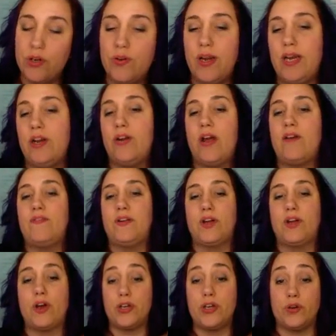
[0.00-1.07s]
create a graphic
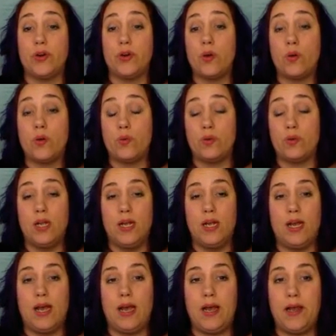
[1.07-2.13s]
on your own
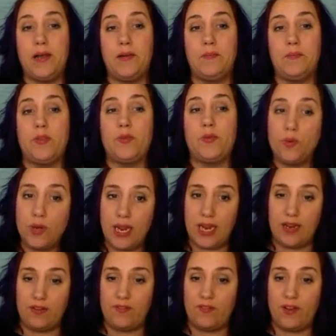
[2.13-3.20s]
through
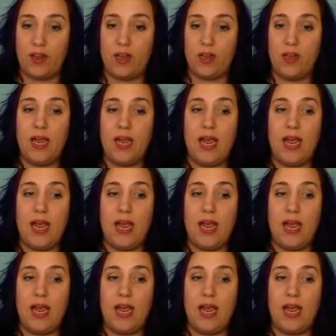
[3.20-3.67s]
Canva.